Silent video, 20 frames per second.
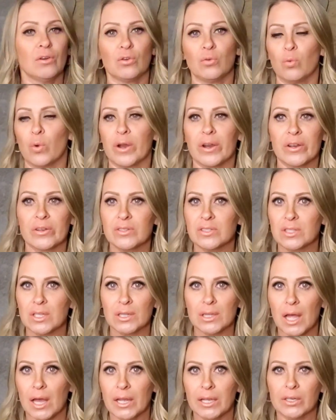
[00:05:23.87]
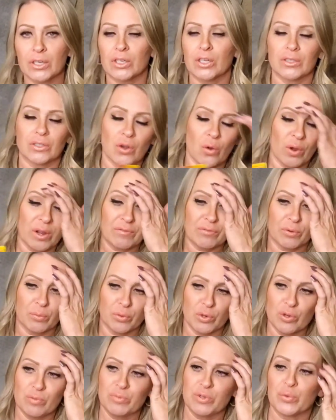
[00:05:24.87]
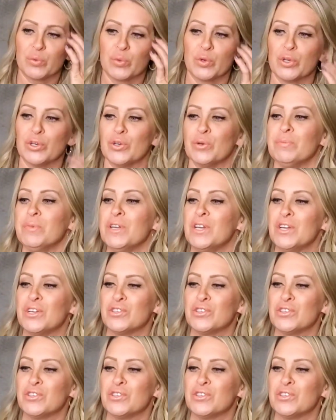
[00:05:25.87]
where's the lighter, going from room to room.